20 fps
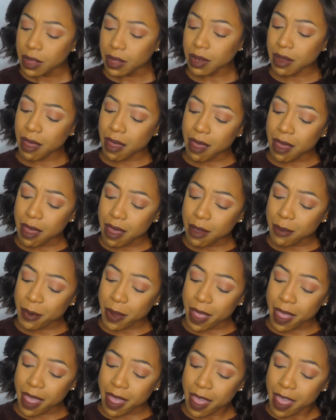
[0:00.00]

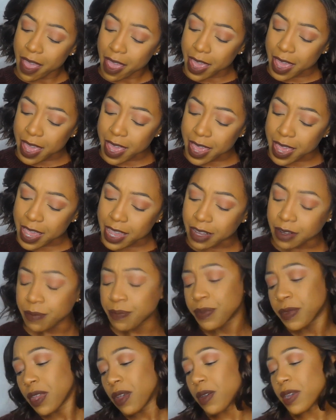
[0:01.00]
Glory!
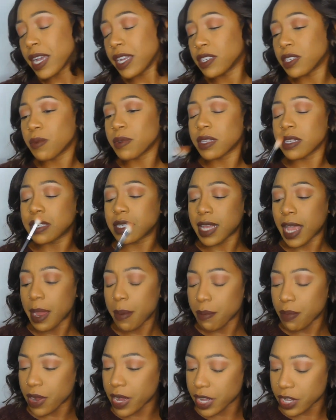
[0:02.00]
Okay, so with the
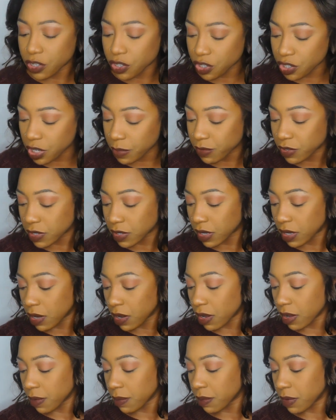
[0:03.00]
same brush, I'm just
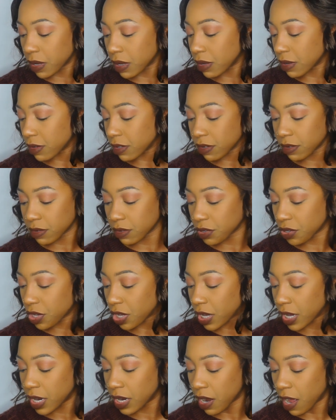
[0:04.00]
gonna
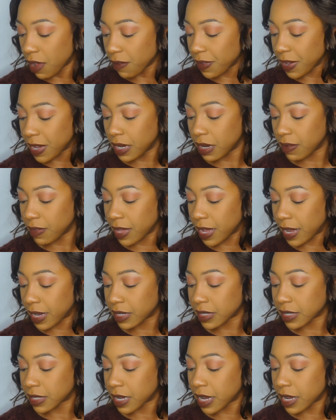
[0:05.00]
clean off any of the
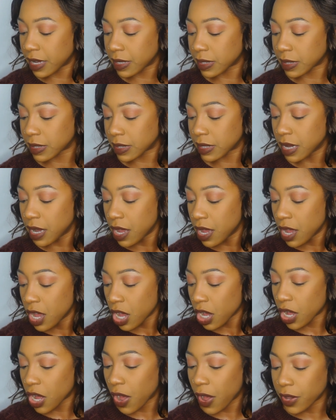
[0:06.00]
excess
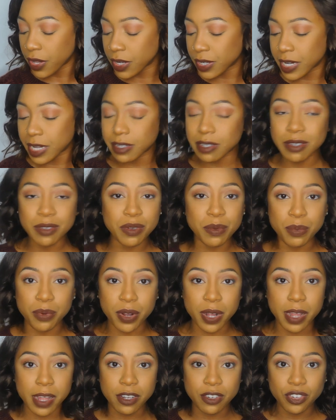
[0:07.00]
color that's on the
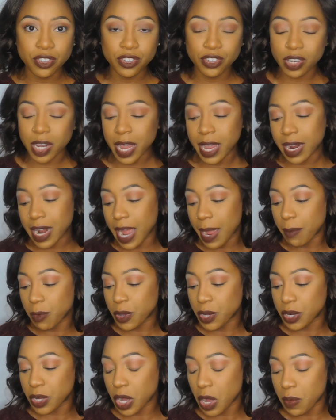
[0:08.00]
brush, and I'm
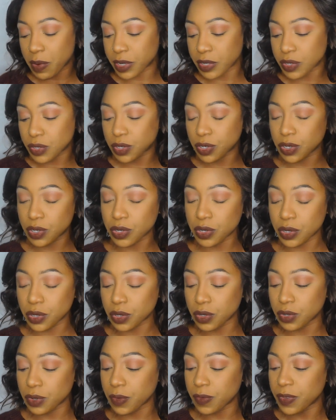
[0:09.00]
gonna go
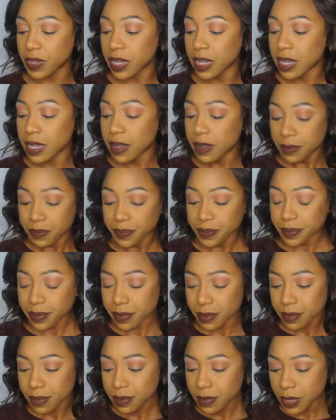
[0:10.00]
into
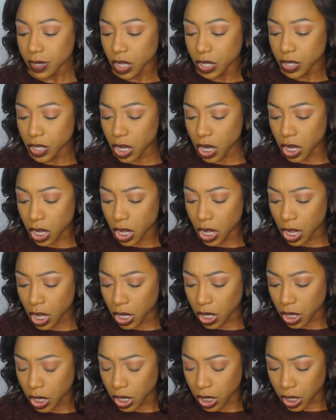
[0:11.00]
the
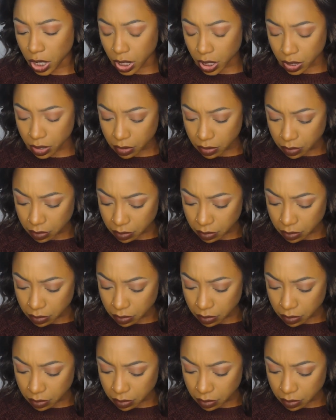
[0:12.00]
color.